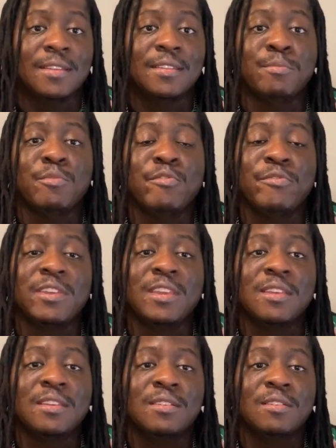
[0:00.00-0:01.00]
The
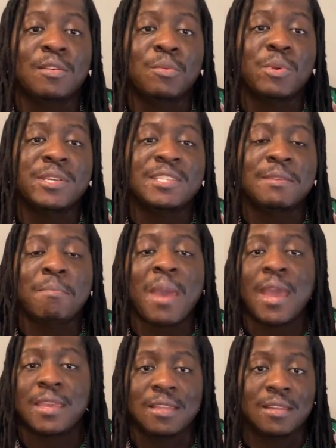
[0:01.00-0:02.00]
movie was
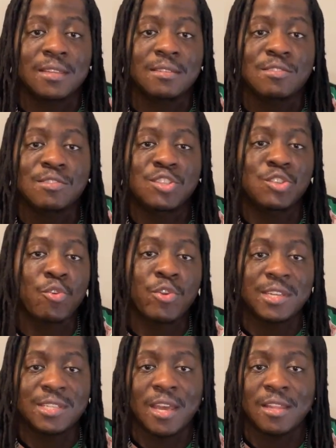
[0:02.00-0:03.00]
immaculate.
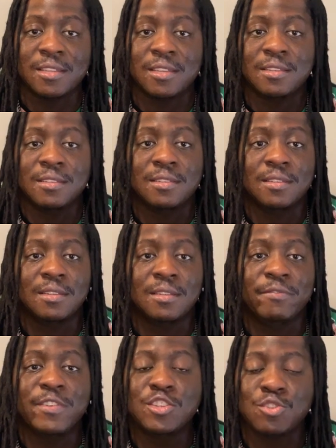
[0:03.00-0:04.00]
Storytelling,
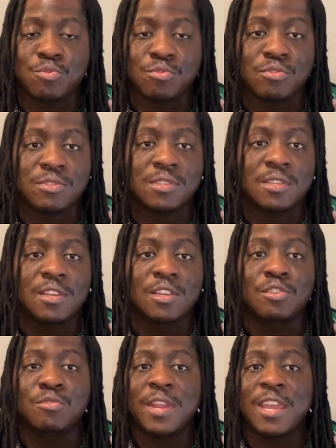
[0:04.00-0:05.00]
visuals,
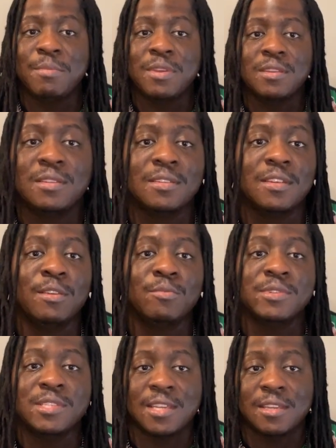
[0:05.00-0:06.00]
you name it, it
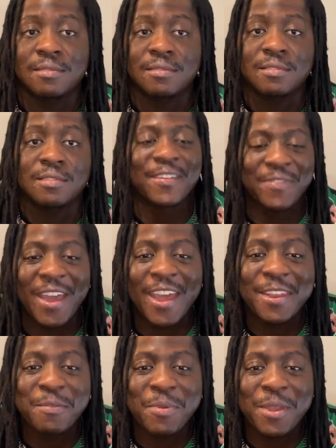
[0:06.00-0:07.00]
was it. If I
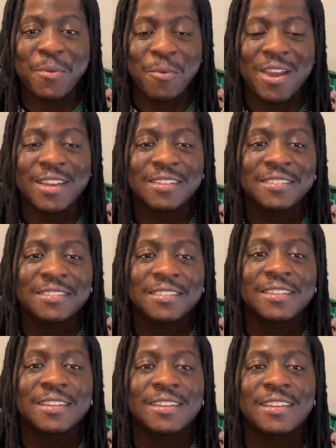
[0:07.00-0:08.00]
had to pick one,
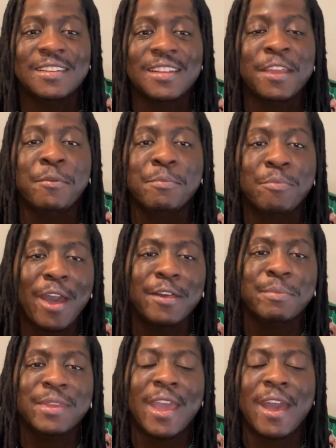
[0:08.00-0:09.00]
it would
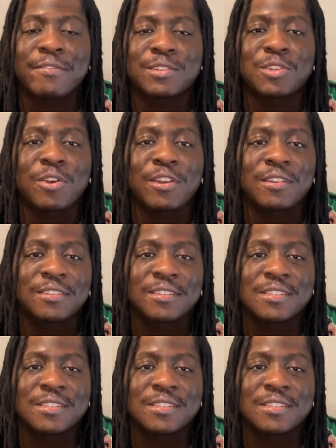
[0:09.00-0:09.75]
probably be Avatar.